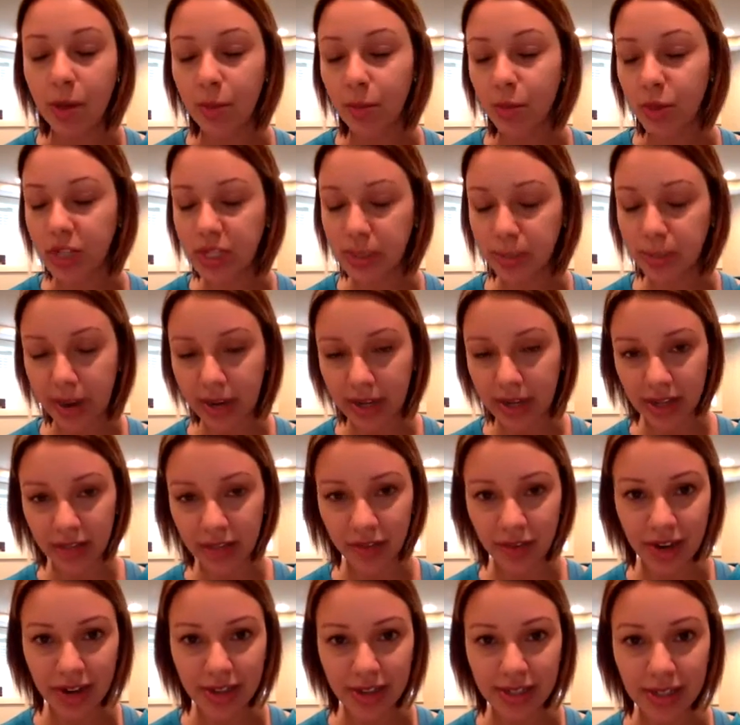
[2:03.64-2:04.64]

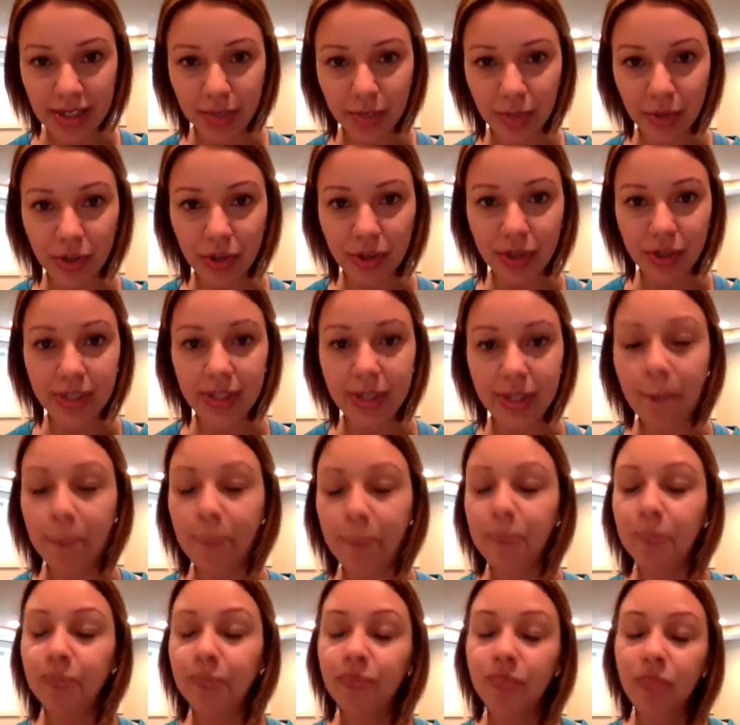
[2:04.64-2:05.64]
prospective customers.
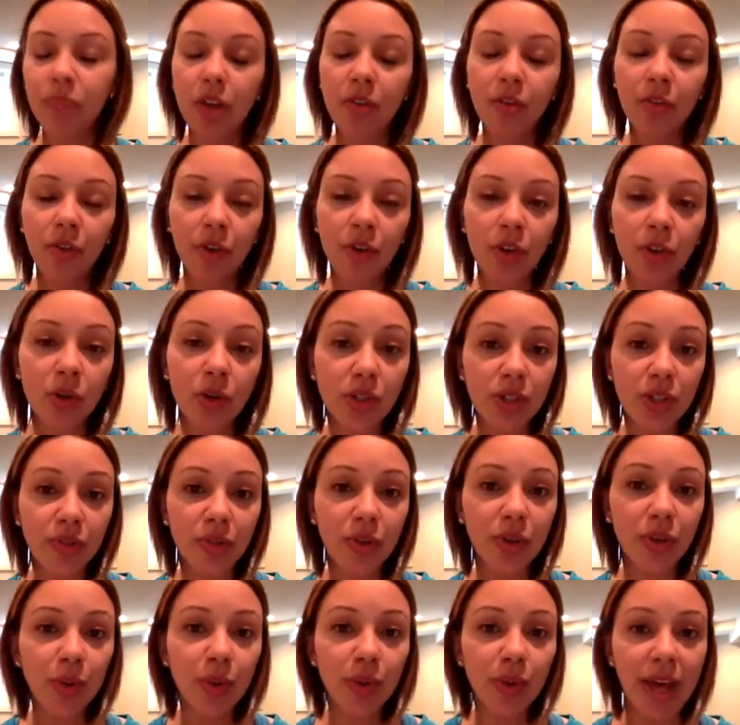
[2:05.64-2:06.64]
For those of
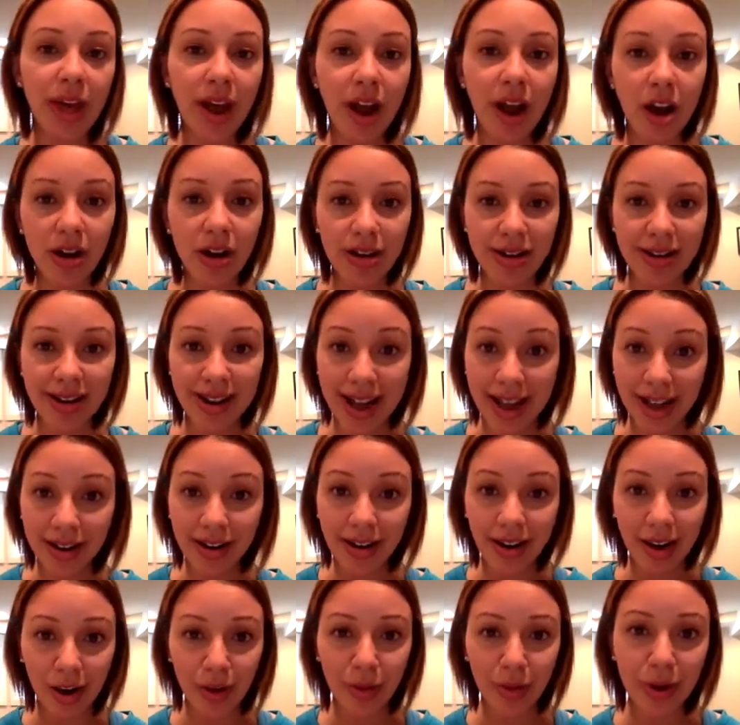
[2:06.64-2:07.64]
you that are not
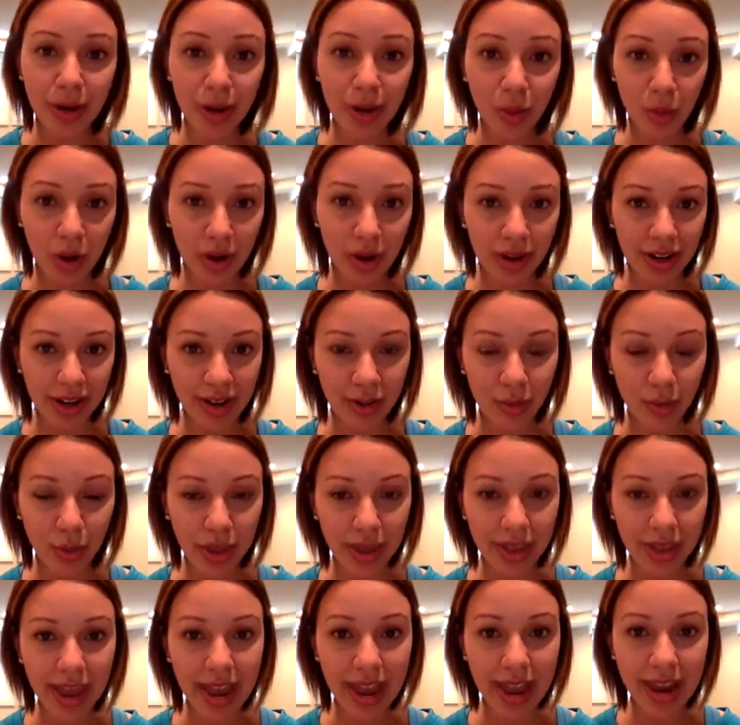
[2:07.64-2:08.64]
already working
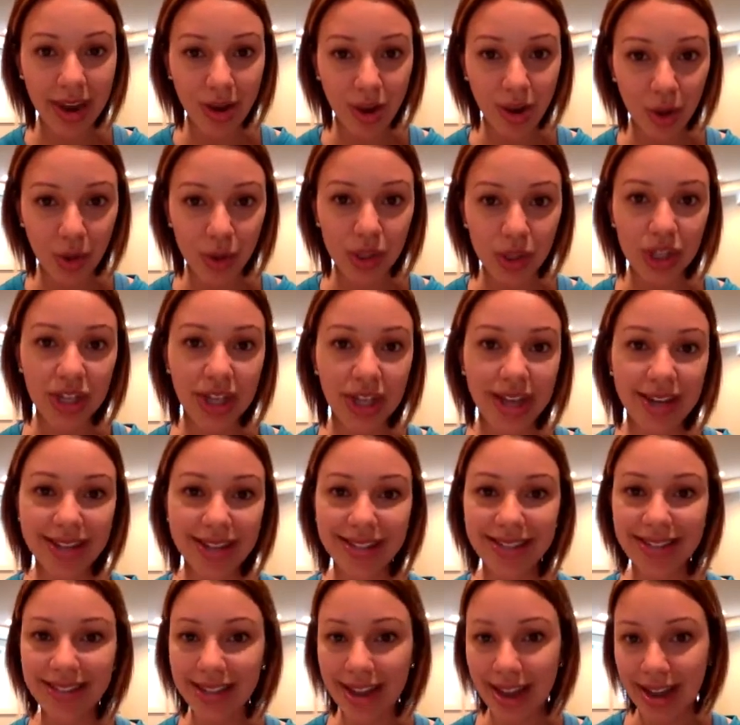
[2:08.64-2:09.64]
with a coach that
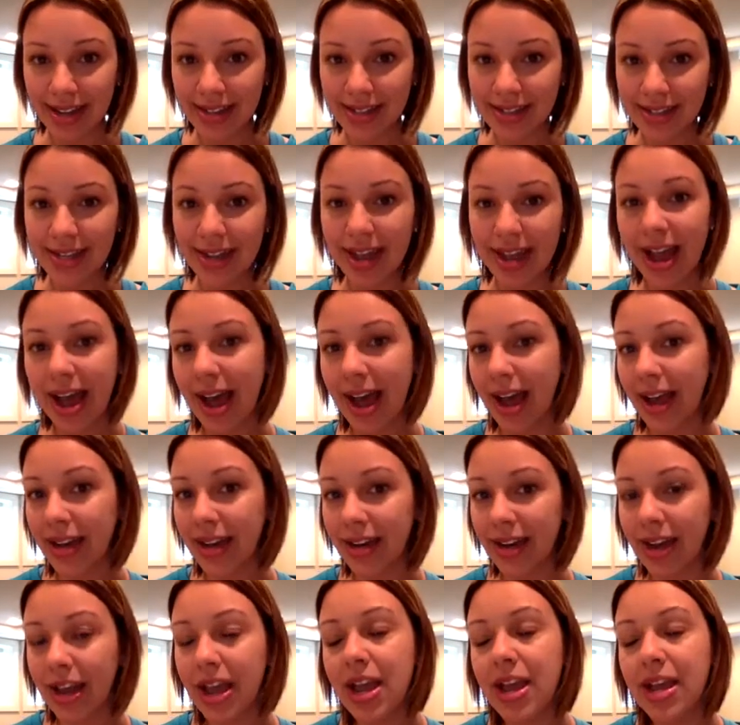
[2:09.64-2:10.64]
is not
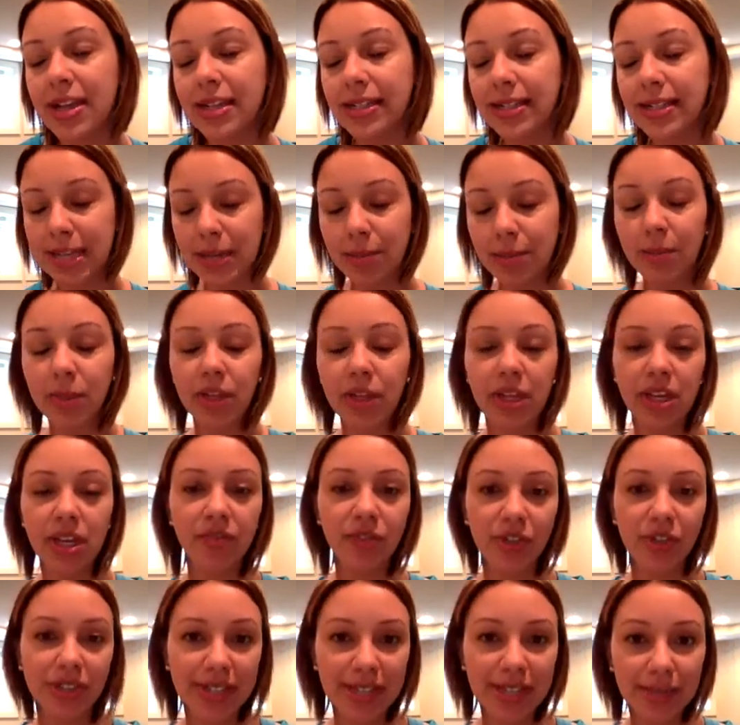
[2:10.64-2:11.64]
on Team Believe
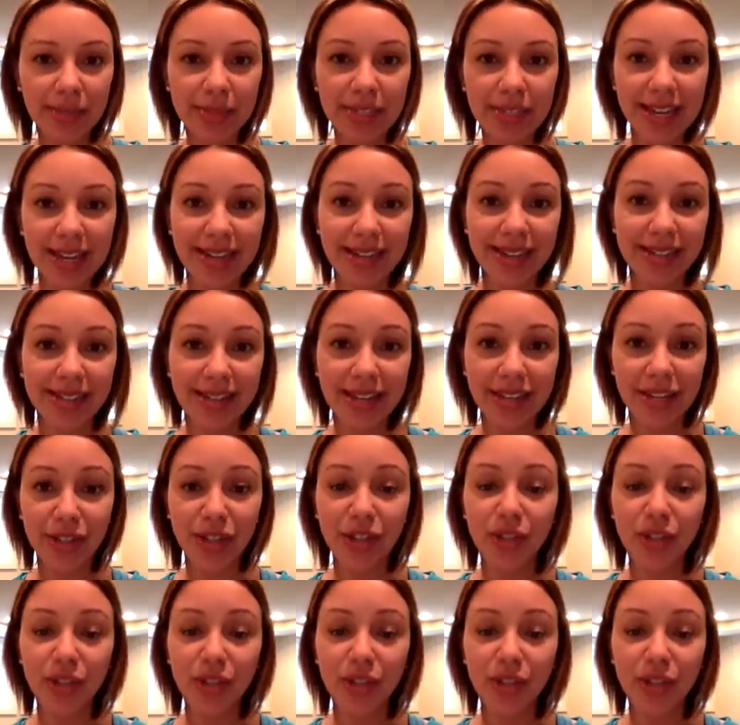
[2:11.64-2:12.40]
or Team TNT.